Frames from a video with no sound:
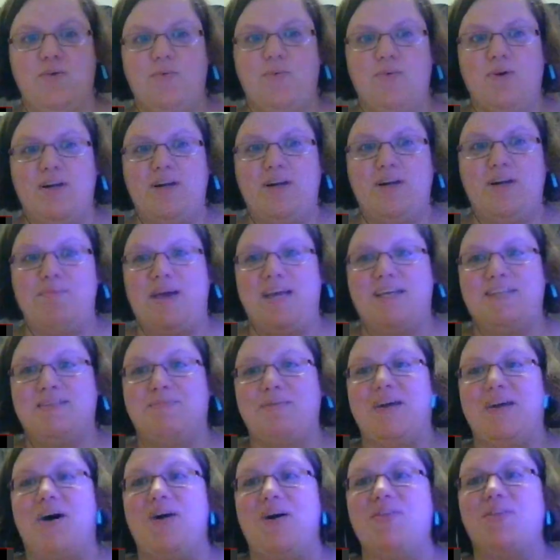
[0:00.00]
We're in a
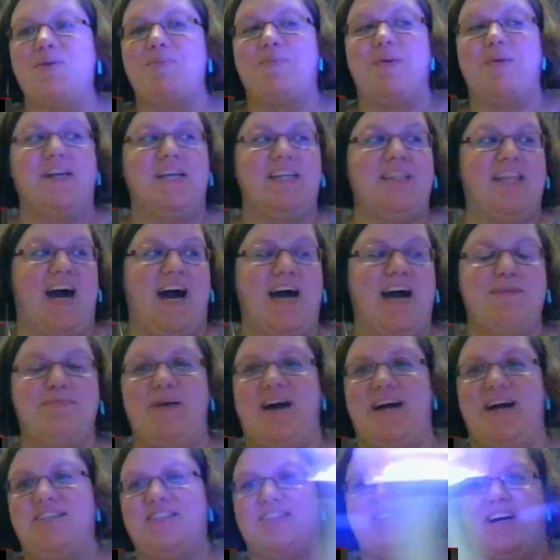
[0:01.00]
basement. Oh, they're putting the eye
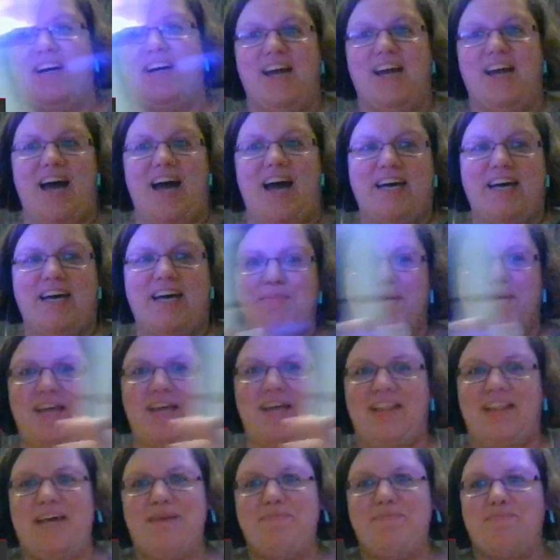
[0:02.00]
patches on. I got my
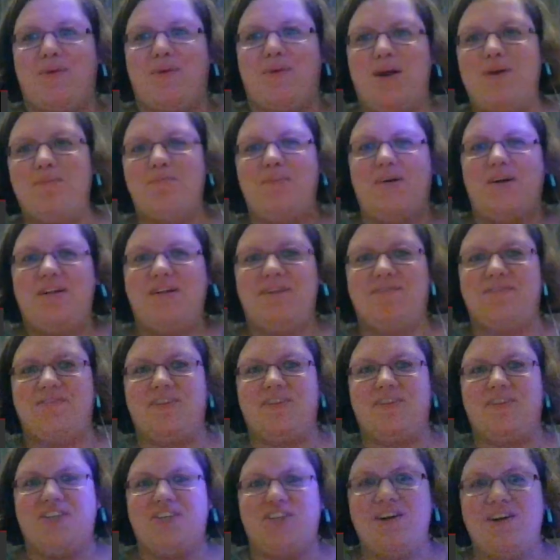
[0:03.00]
light purple for
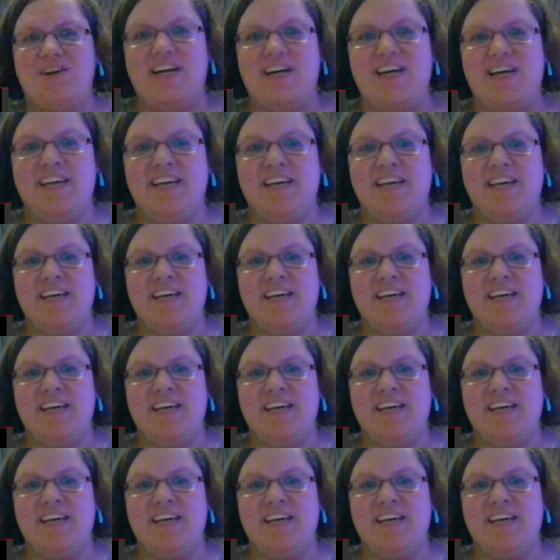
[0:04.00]
Cherry.